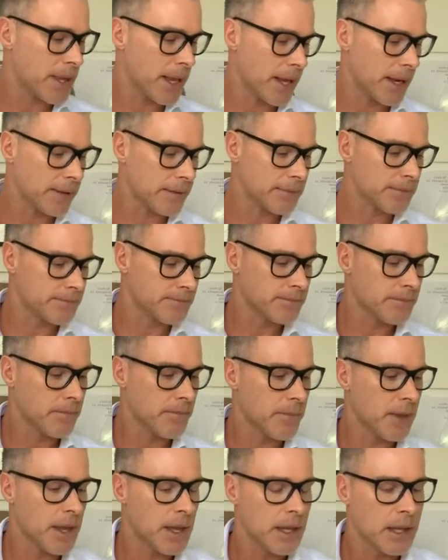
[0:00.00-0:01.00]
that.
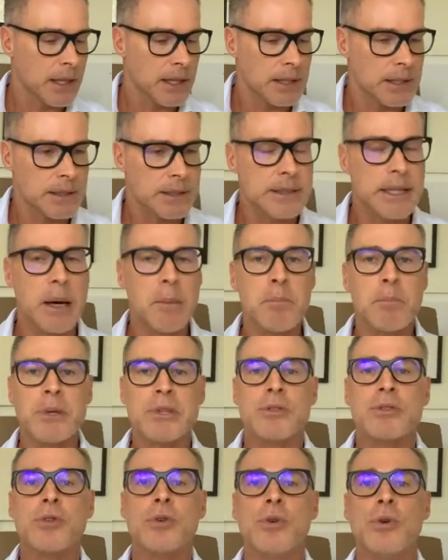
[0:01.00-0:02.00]

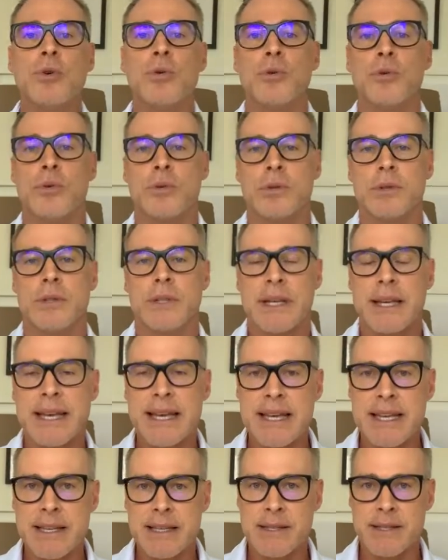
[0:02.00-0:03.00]
Number two
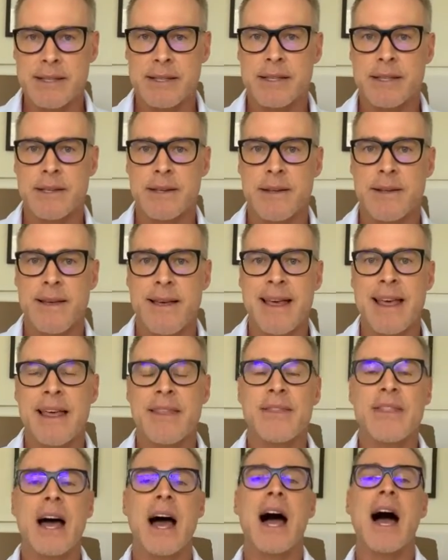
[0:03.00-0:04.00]
is
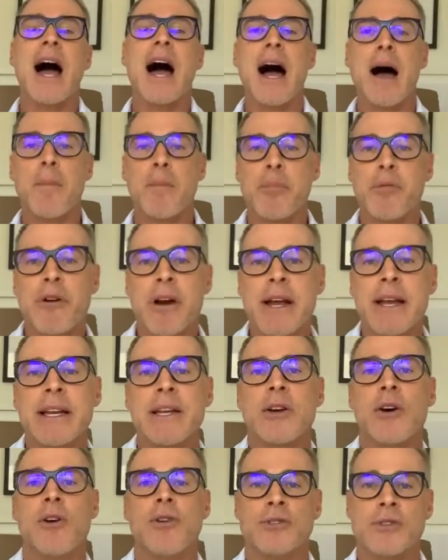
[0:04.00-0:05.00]
the heart brain
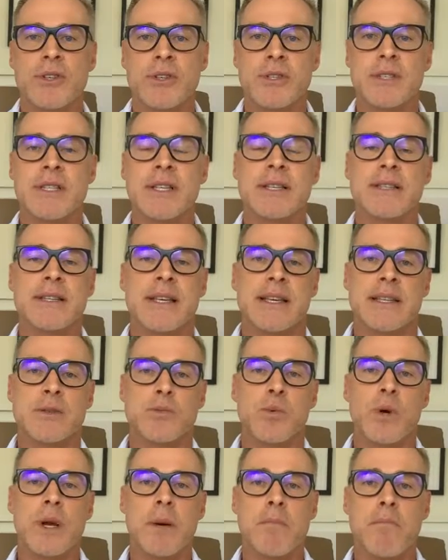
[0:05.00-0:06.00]
consciousness is
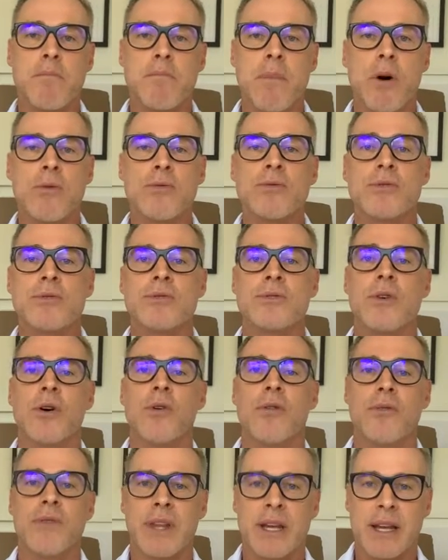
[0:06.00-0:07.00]
where most
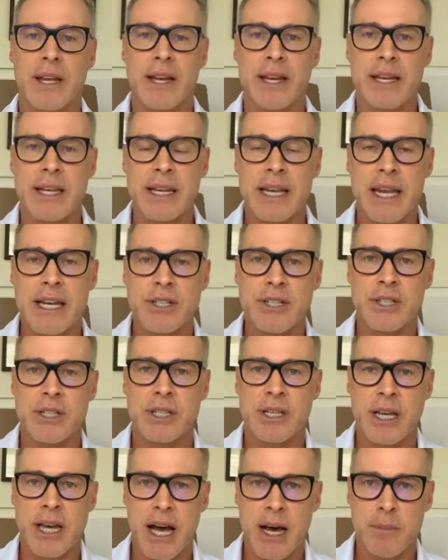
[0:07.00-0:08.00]
of the
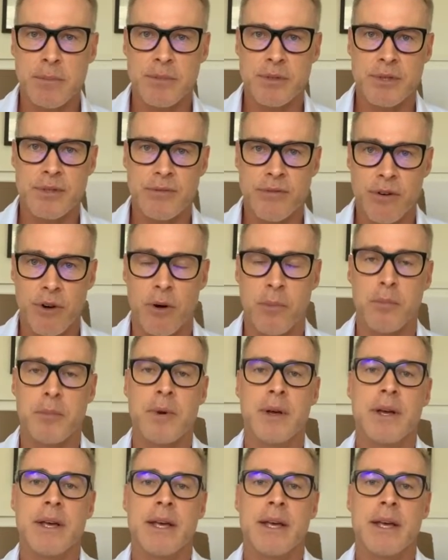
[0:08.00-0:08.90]
connection comes from.